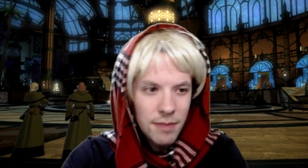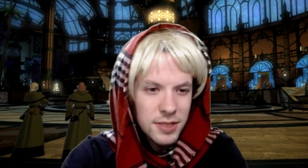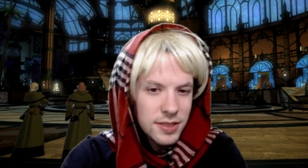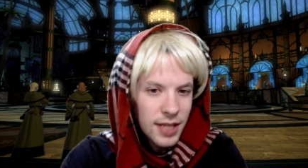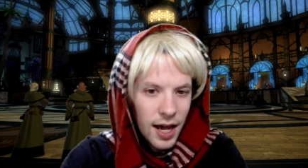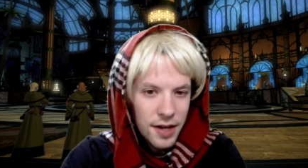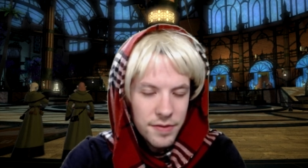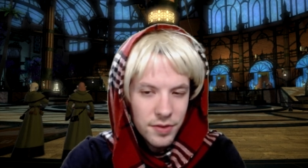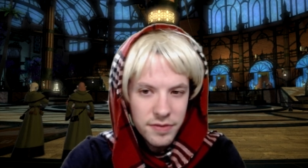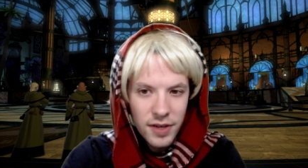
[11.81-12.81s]
just tired
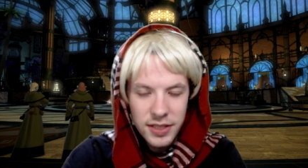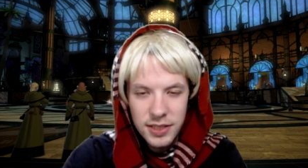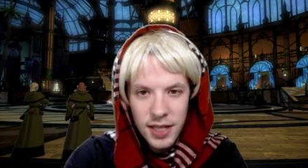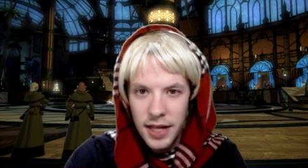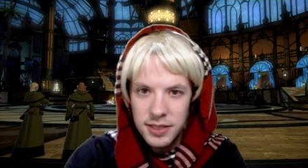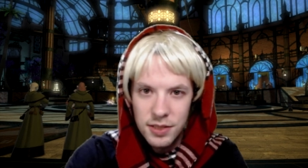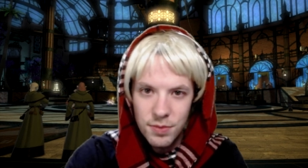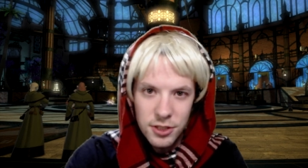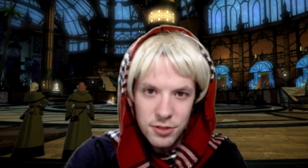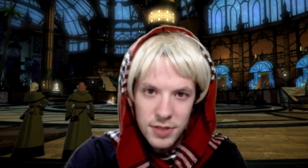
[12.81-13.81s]
of only finding tanks who
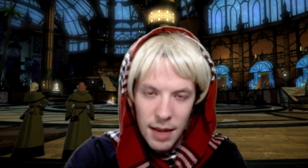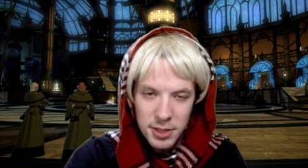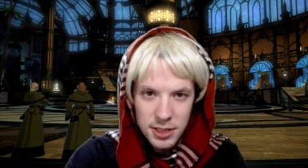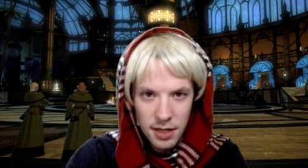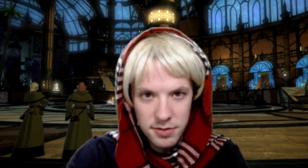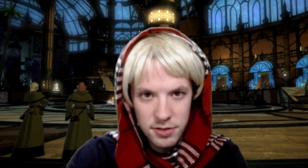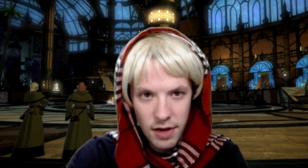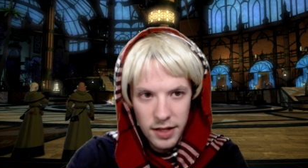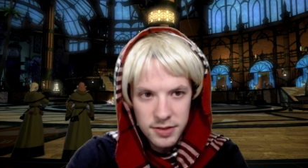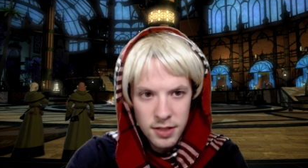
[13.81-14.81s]
want to do damage down
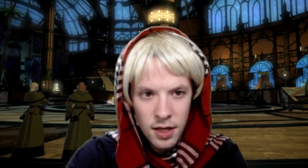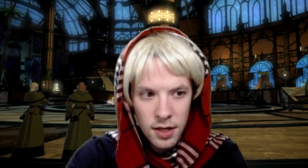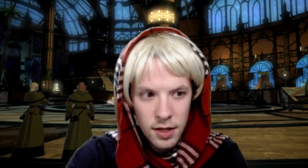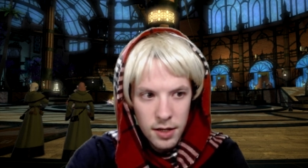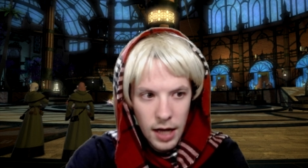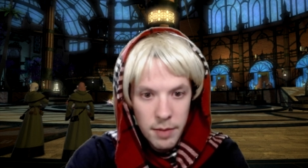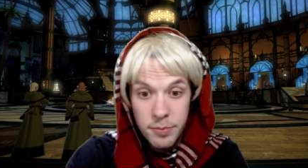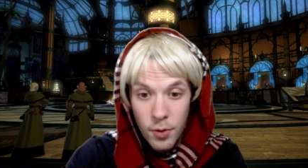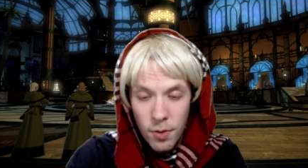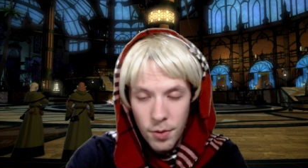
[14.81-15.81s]
strats. I'm
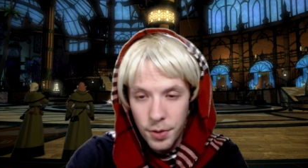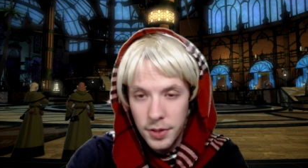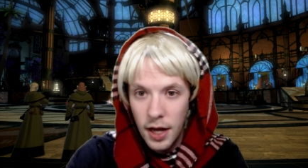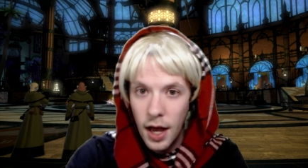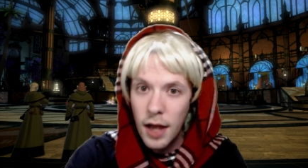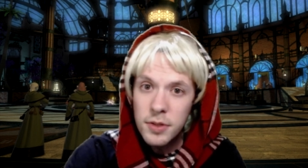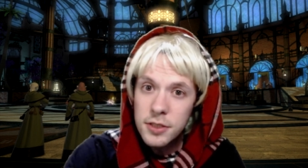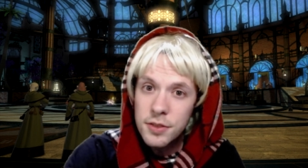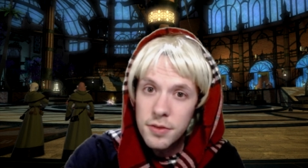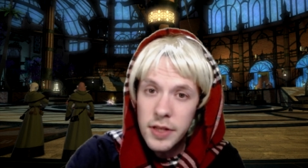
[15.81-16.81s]
bored, I, I want to
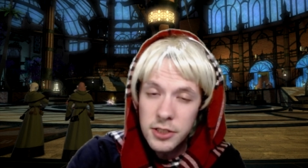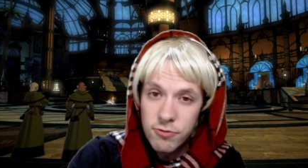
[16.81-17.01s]
do things